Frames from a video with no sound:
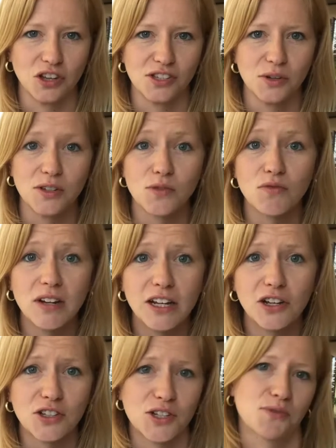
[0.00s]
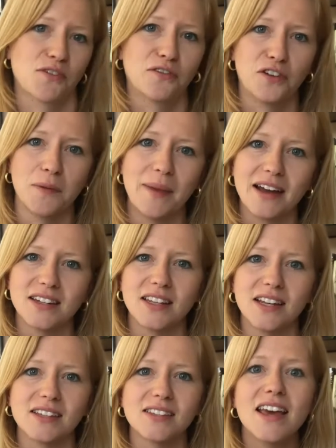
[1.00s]
So it's really good to refer back to
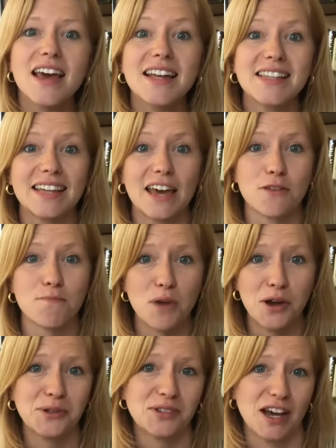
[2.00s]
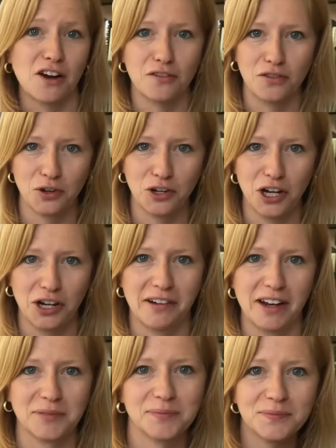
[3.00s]
this to get the most out of your
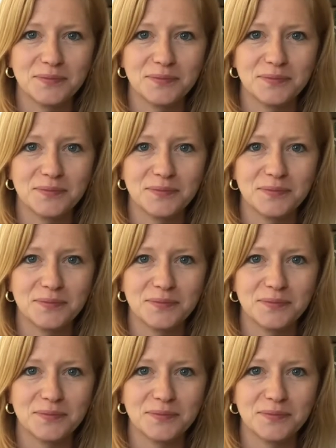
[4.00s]
colouring.